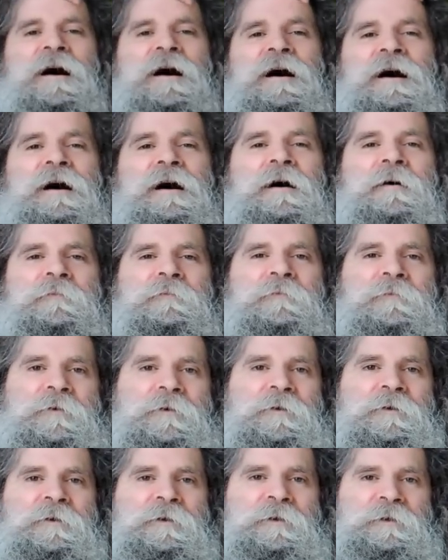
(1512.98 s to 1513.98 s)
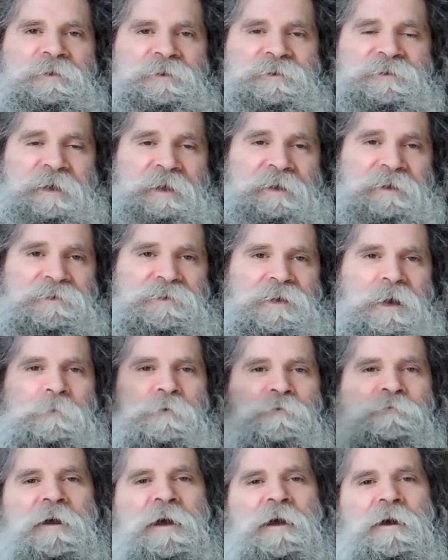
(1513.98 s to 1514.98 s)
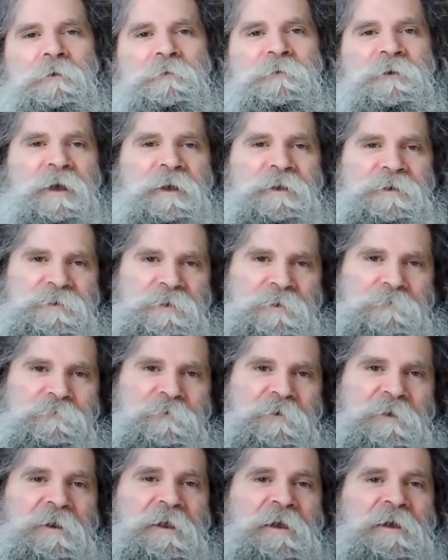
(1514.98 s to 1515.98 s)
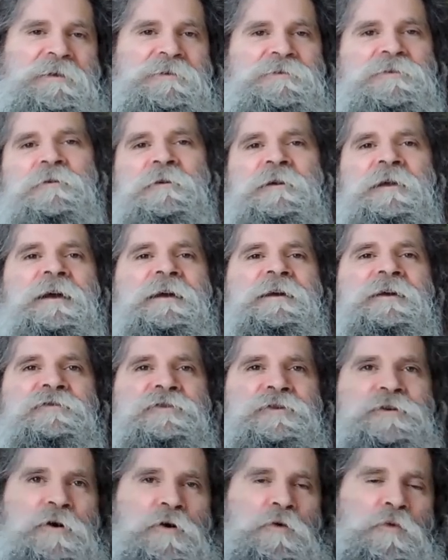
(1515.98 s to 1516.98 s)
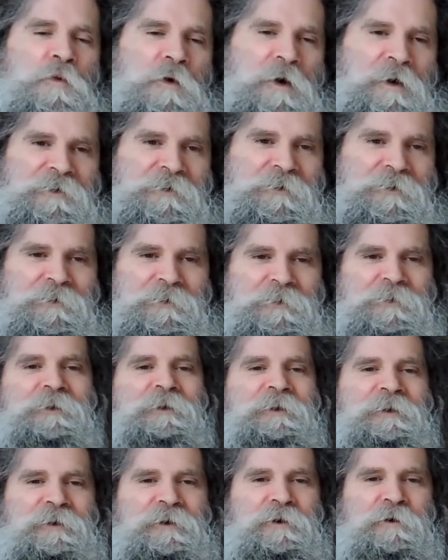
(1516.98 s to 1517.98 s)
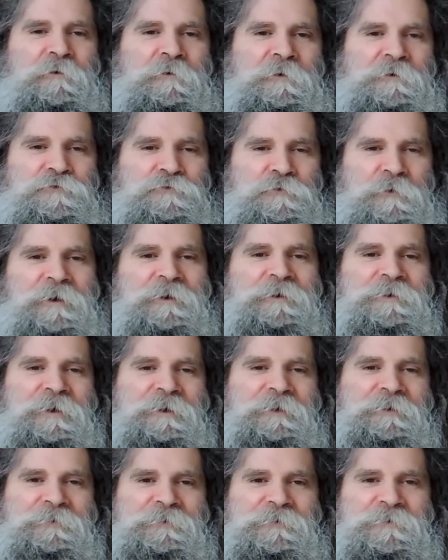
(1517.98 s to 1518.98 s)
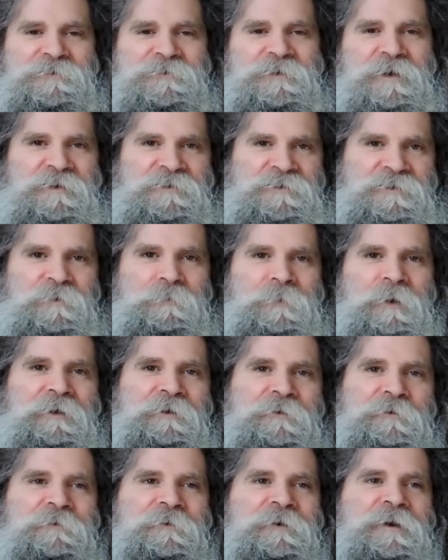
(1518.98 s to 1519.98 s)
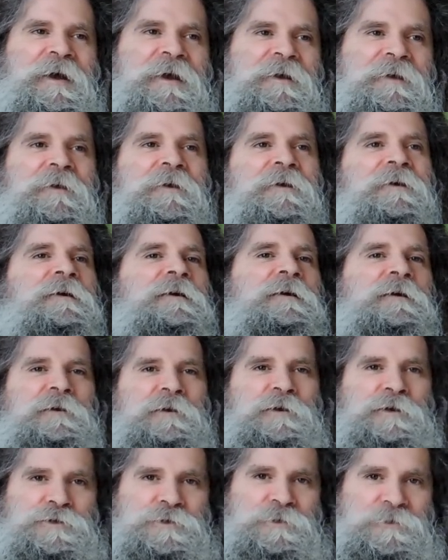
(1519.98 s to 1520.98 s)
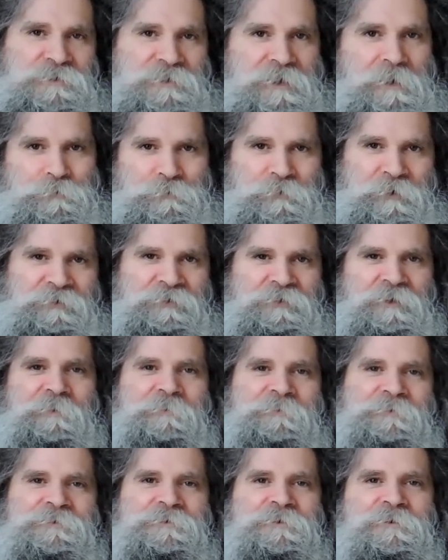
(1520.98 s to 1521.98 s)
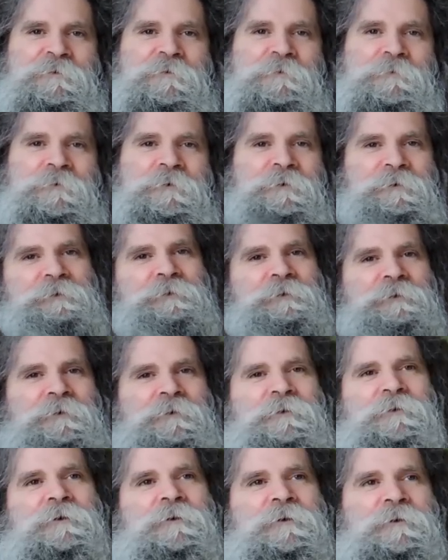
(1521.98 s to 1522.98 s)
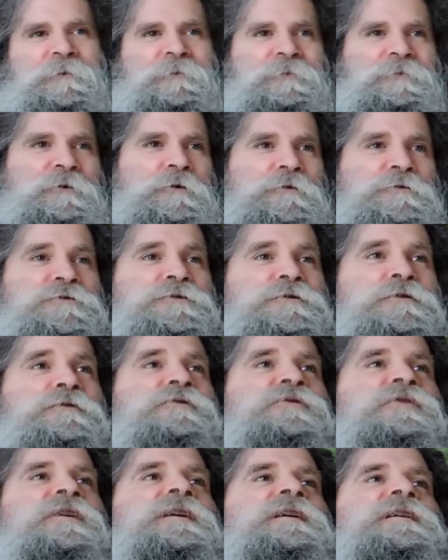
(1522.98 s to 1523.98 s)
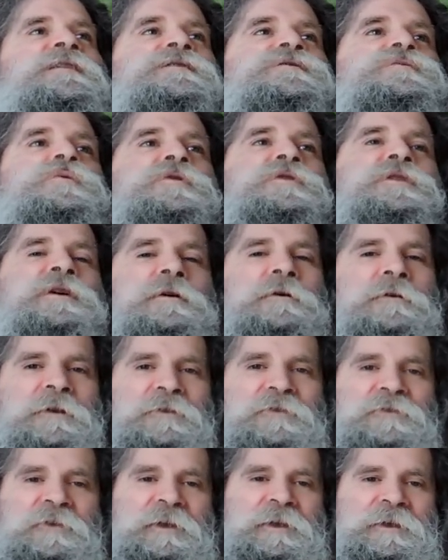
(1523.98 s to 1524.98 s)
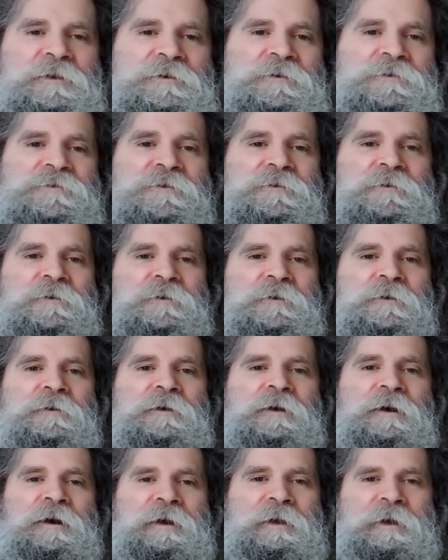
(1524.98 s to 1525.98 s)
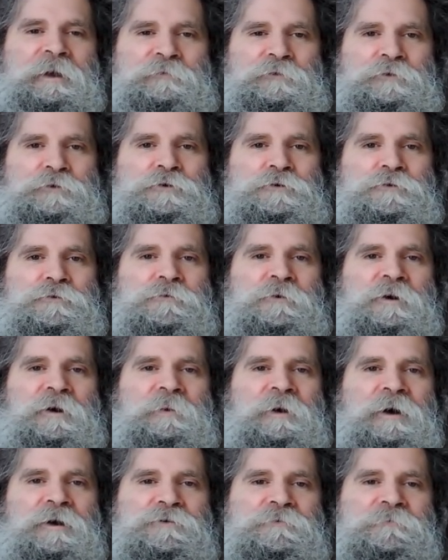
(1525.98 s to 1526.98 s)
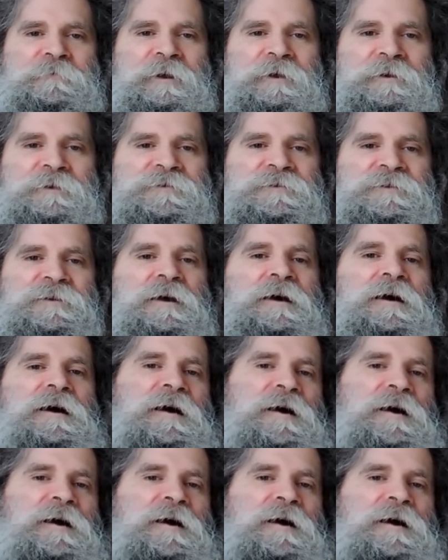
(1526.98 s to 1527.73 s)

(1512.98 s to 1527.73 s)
Um, the second time around, I did realize, okay, if you don't want, a dread like the size of the back of your neck, you should separate them. So those two things were the only things I ever knew about dreads.